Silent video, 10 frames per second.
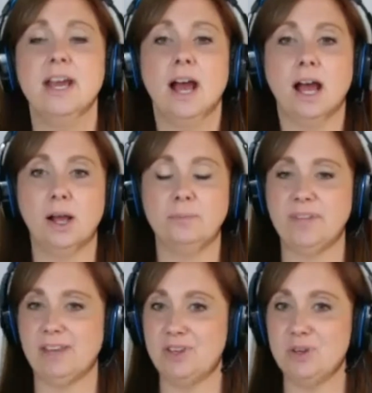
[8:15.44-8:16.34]

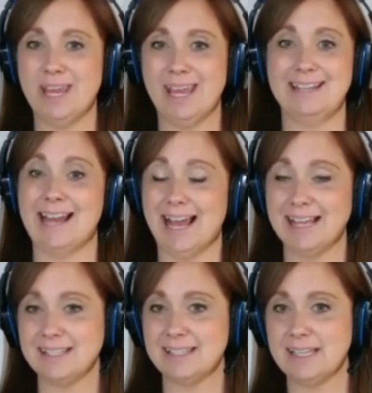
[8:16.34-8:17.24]
If you
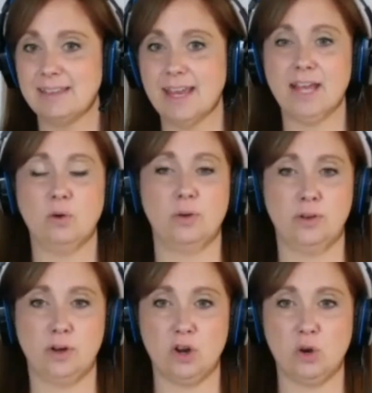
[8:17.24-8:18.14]
cannot see that or
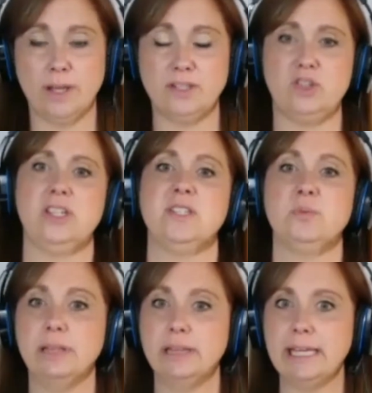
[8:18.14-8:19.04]
there are questions,
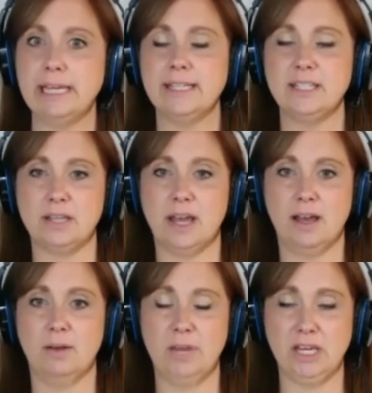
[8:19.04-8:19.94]
please
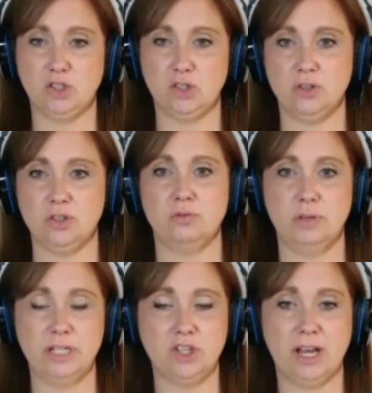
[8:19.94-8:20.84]
make sure to
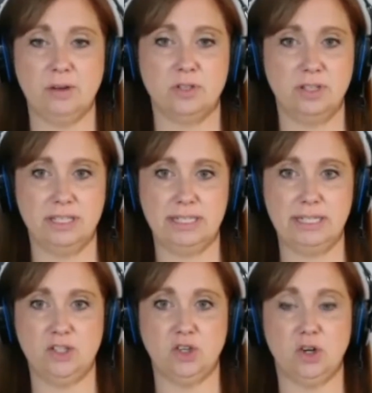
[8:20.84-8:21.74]
reach out to the
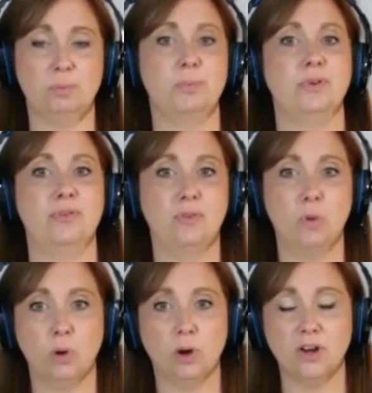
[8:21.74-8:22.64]
teacher
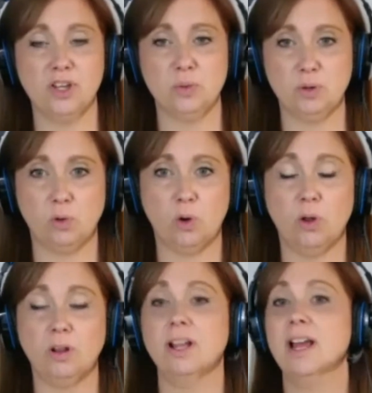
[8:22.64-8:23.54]
before you
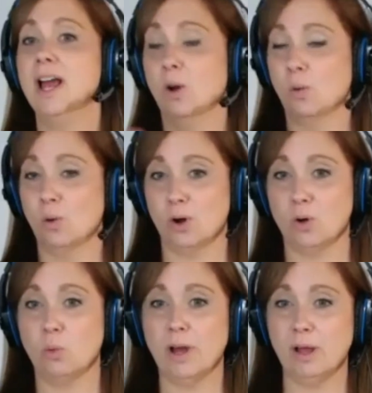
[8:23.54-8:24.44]
enroll or
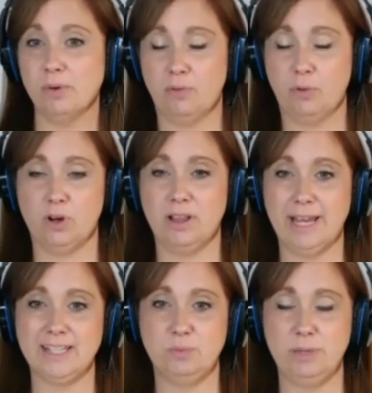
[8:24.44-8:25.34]
well before
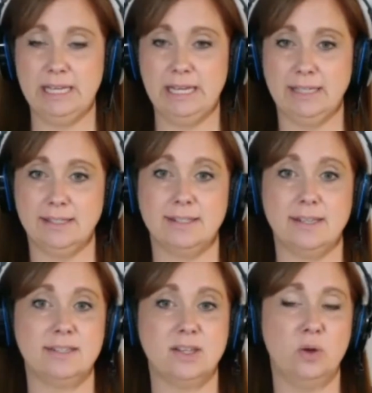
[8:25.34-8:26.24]
class begins
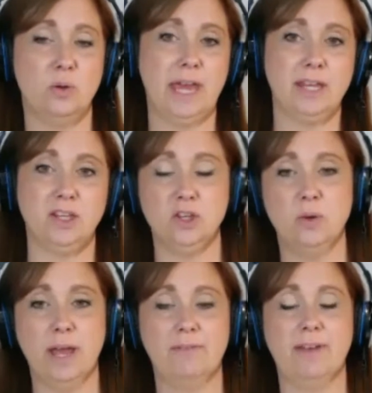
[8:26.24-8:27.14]
so that you
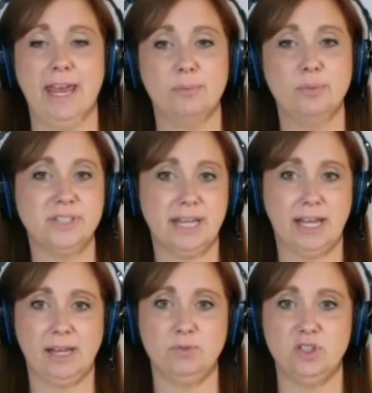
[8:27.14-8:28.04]
have ample
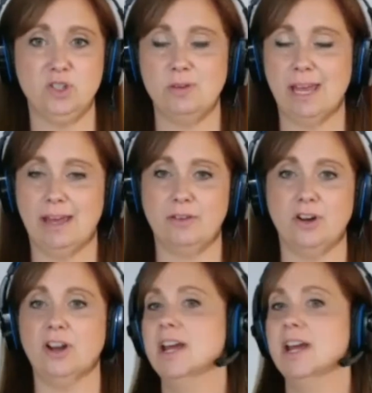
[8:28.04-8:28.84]
time to gather